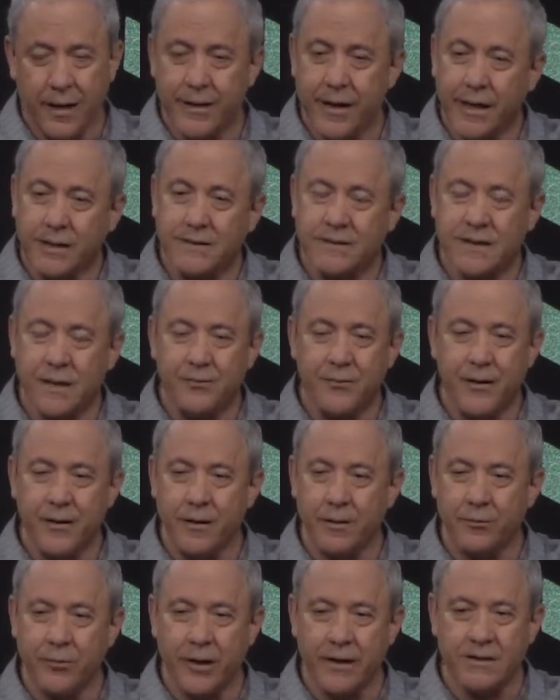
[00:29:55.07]
And that's
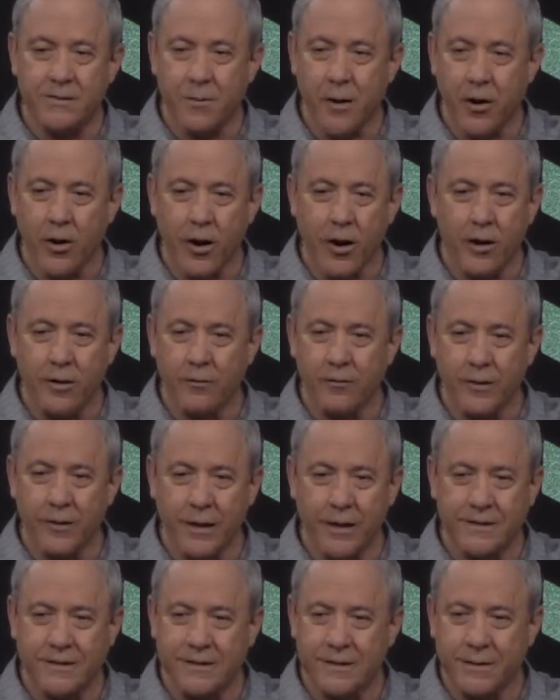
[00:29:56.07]
something that breaks my heart
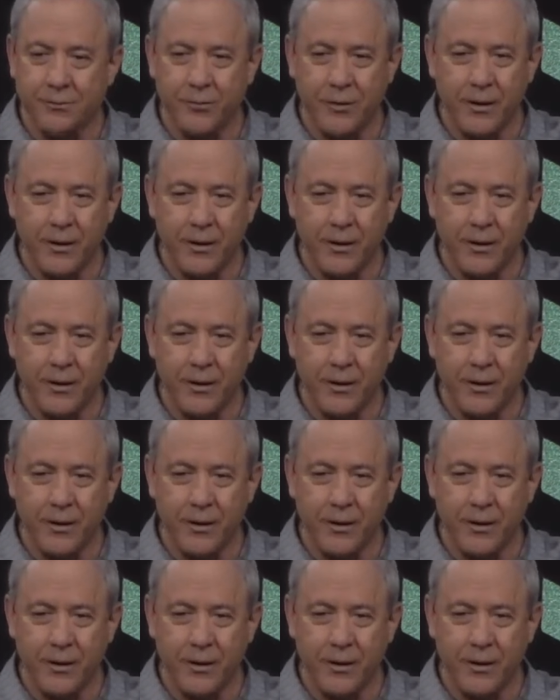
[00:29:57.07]
when I see